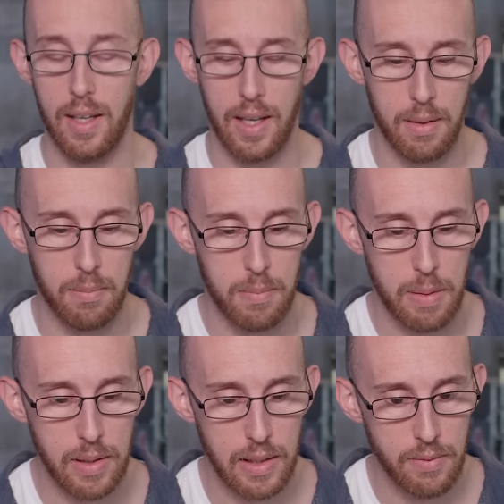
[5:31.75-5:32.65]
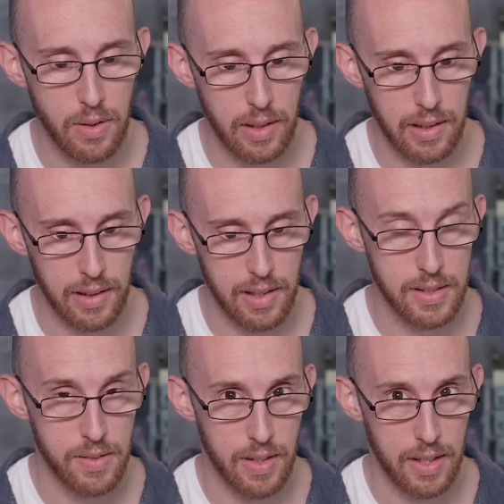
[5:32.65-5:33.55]
Um, maybe I'll leave you a little
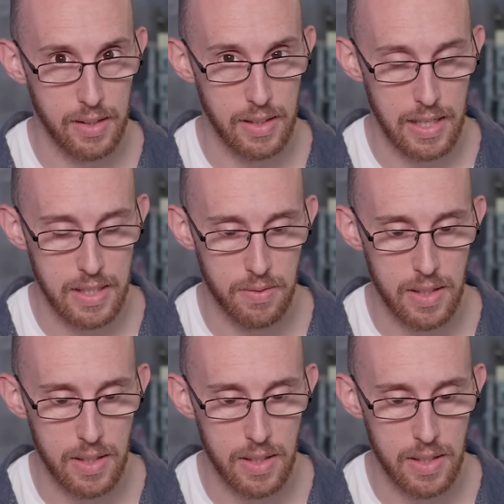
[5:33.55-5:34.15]
hint of that at the end of